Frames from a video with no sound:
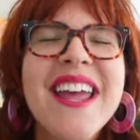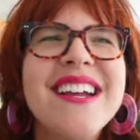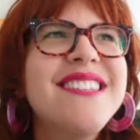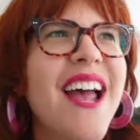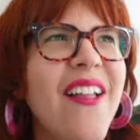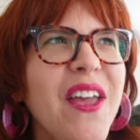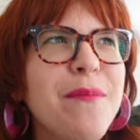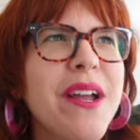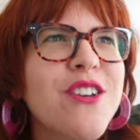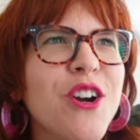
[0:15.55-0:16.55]
Is that like
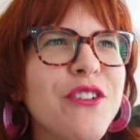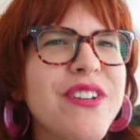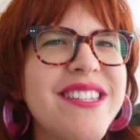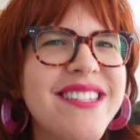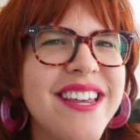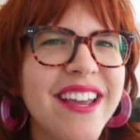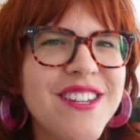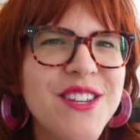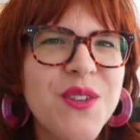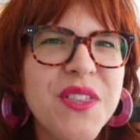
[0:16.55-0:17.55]
my nervous tic,
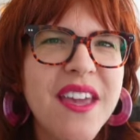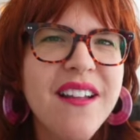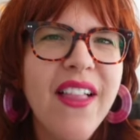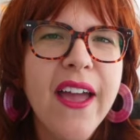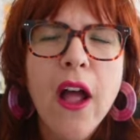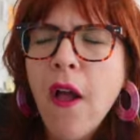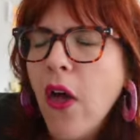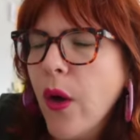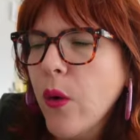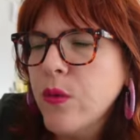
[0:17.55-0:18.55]
do you think? Like,
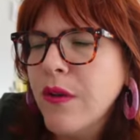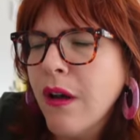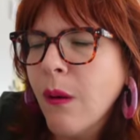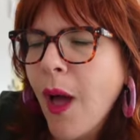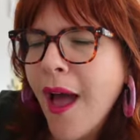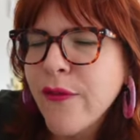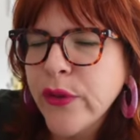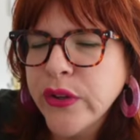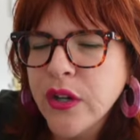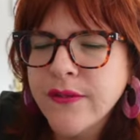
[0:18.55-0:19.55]
oh no, I
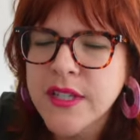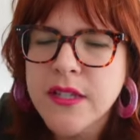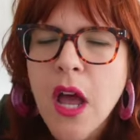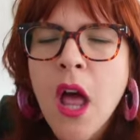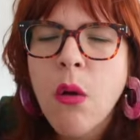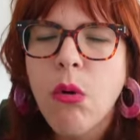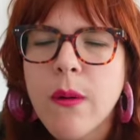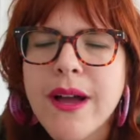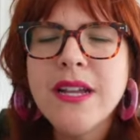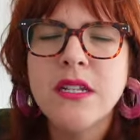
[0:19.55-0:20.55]
feel nervous. What
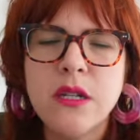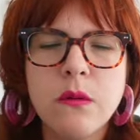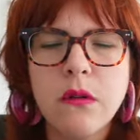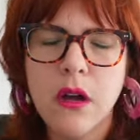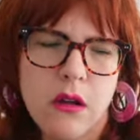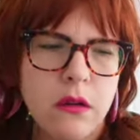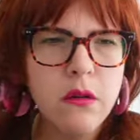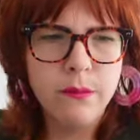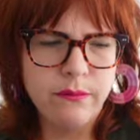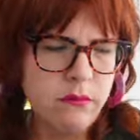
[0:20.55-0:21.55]
do I do? Oh,
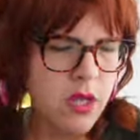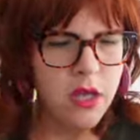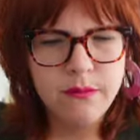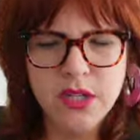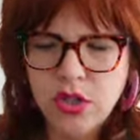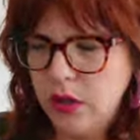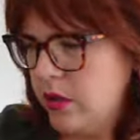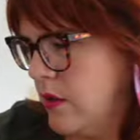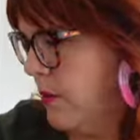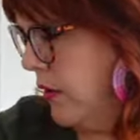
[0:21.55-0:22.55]
my
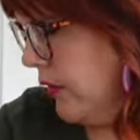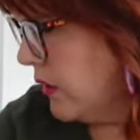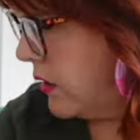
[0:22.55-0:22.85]
shoulders are moving.